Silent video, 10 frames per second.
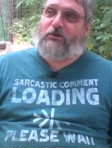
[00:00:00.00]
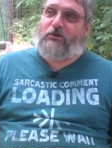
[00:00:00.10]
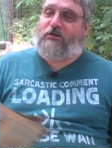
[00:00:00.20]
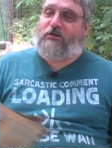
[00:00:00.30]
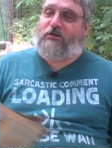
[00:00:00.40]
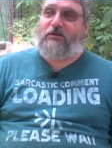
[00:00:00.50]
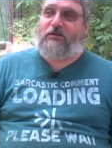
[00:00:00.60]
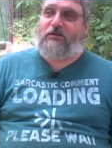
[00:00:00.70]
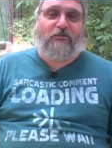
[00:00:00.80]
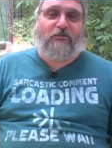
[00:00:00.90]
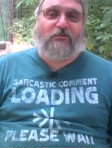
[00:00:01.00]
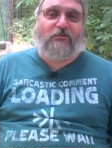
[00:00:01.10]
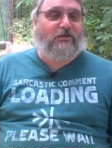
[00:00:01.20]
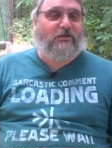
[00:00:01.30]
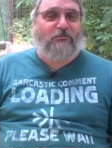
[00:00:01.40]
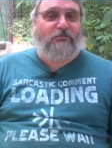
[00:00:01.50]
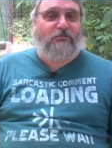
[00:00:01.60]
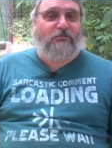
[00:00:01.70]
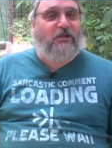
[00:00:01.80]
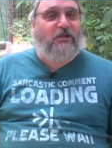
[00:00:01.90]
it, and the in the and it's
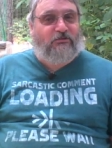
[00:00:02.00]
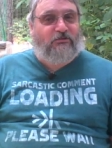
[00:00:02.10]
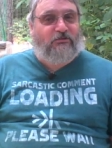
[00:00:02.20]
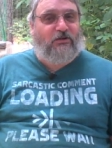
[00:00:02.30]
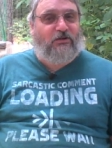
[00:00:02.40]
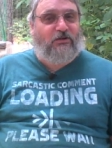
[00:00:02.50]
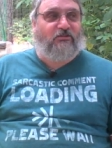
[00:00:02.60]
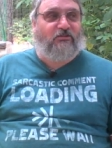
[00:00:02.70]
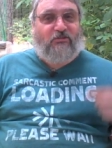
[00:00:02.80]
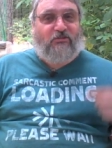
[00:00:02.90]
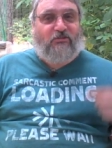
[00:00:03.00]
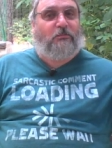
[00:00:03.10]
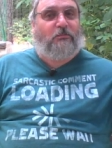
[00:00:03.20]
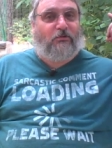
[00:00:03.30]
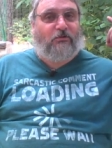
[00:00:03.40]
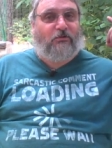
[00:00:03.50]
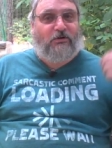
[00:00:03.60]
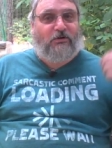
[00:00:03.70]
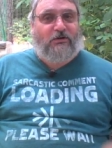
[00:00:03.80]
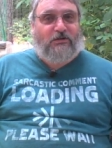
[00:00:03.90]
probably catchy, and it's easy to remember.
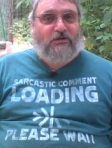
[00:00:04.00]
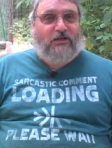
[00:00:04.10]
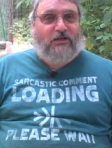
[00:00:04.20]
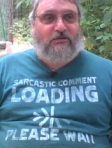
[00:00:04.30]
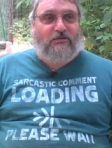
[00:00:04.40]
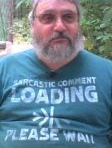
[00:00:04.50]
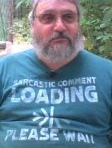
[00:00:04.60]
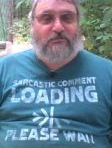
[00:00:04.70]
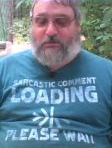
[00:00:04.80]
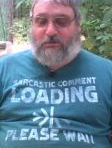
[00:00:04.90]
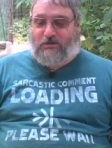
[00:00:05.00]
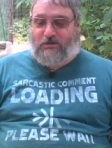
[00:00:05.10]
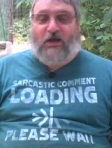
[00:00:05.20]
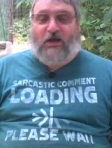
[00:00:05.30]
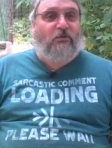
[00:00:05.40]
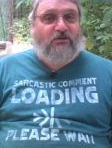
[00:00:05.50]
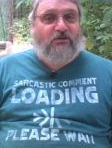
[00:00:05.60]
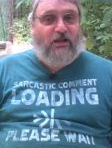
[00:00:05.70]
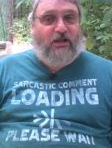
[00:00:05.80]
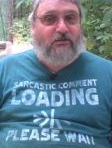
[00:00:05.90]
And I mean, it got written
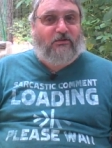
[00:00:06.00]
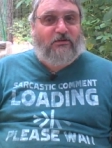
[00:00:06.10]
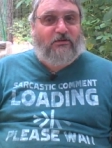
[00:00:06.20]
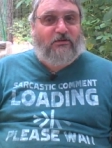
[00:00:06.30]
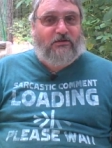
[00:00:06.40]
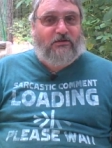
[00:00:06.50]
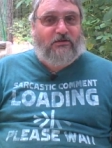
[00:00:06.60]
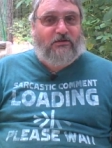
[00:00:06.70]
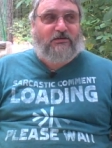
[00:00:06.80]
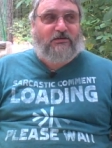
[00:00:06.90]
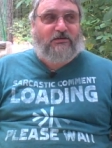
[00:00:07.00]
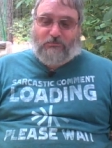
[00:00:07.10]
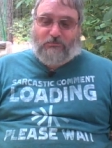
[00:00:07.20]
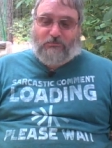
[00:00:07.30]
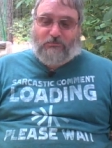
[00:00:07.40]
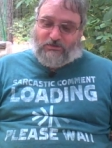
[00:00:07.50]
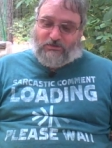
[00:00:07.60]
down, but uh,